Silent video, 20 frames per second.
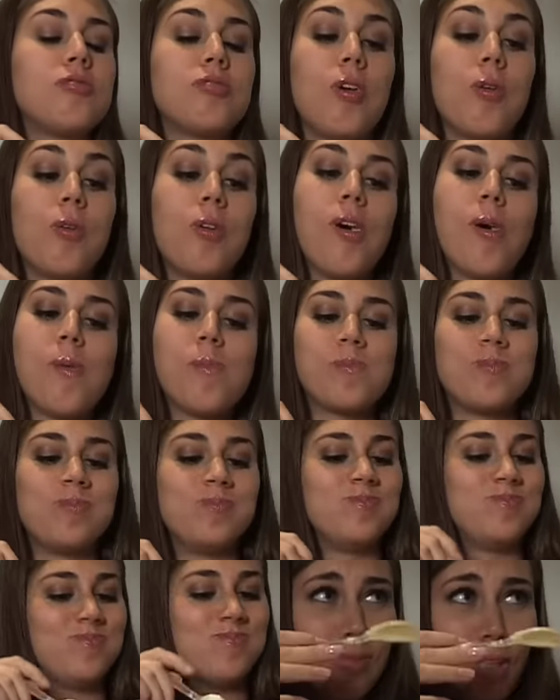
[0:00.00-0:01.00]
so
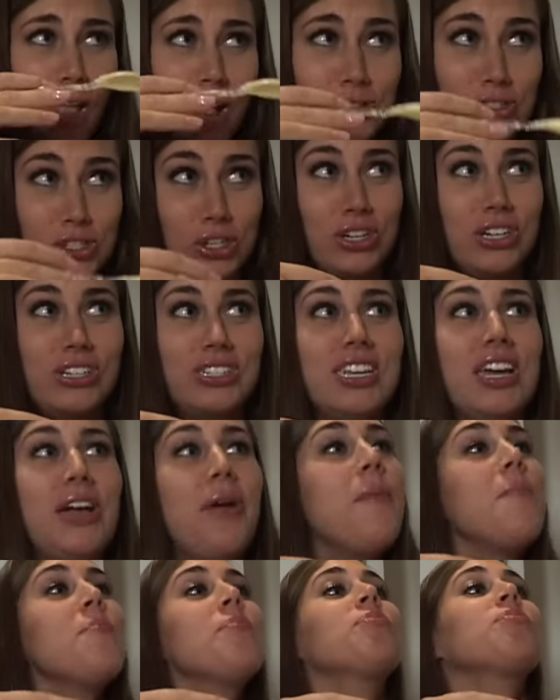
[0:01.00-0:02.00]
good. Seriously,
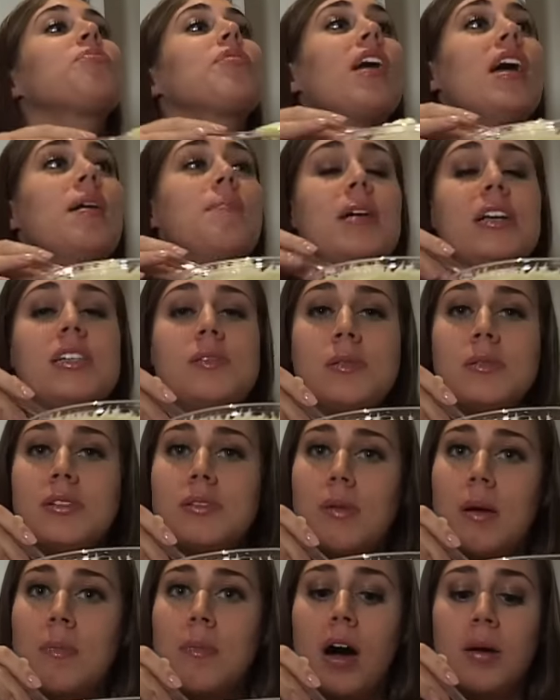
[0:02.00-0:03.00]
it makes me
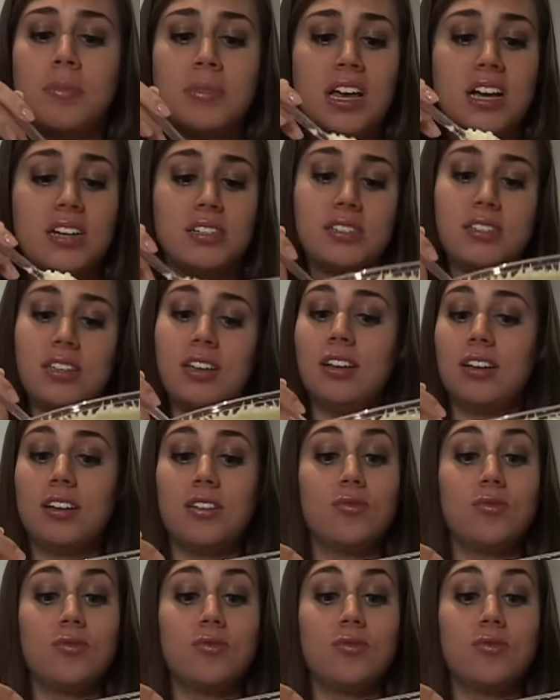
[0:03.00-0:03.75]
miss my mom less.